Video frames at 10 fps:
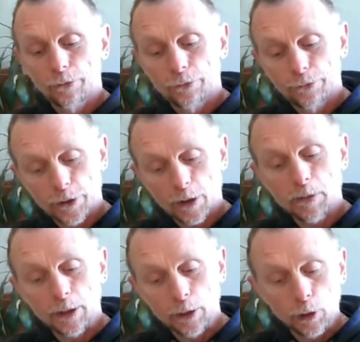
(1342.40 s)

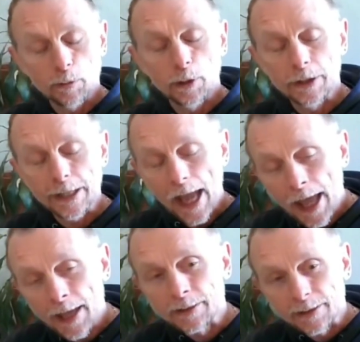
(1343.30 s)
something that you put at the
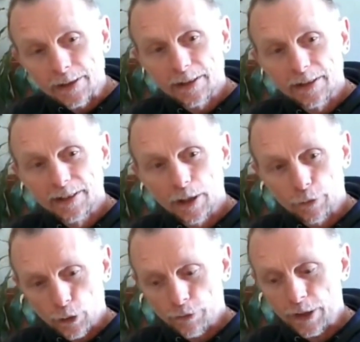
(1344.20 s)
end of
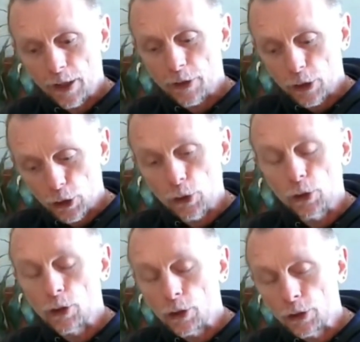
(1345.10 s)
your video that's
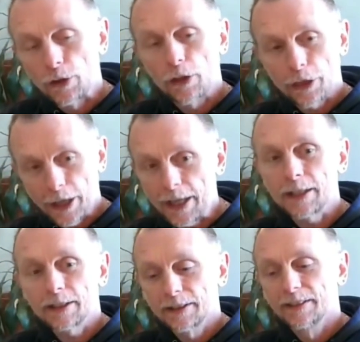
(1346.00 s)
your
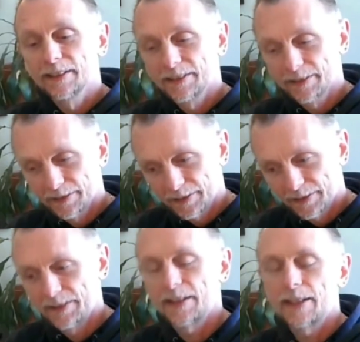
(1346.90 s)
thing,
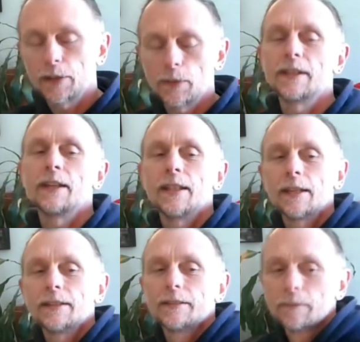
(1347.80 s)
stick with it, and
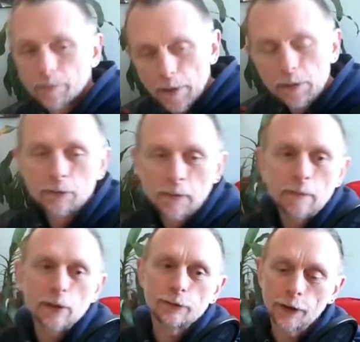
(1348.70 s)
then people will
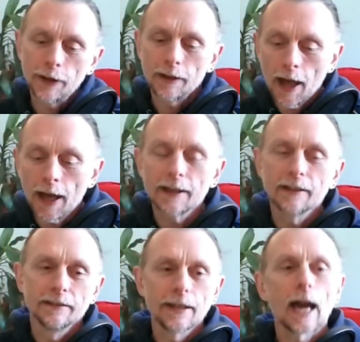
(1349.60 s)
remember you for it, like
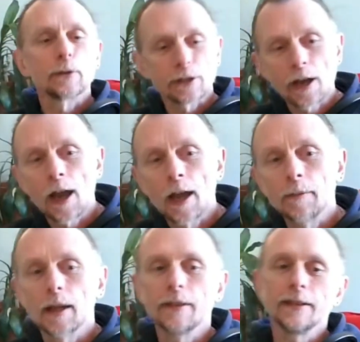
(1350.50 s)
the Apple chime,
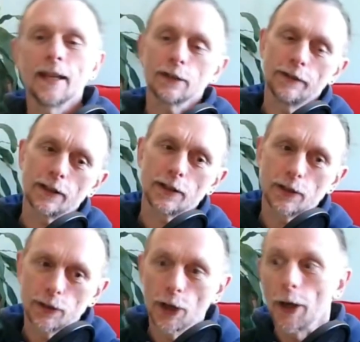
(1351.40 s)
like the Netflix
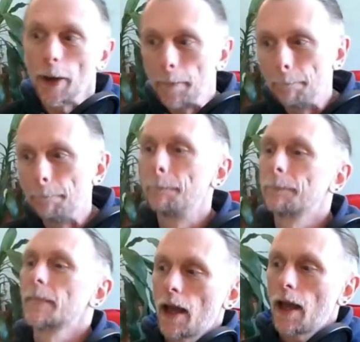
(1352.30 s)
ta-dum.
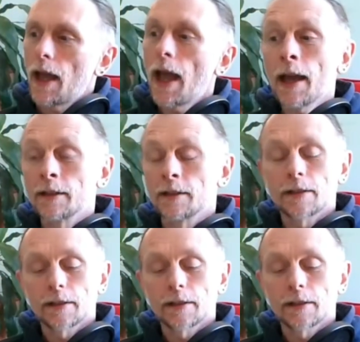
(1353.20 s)
And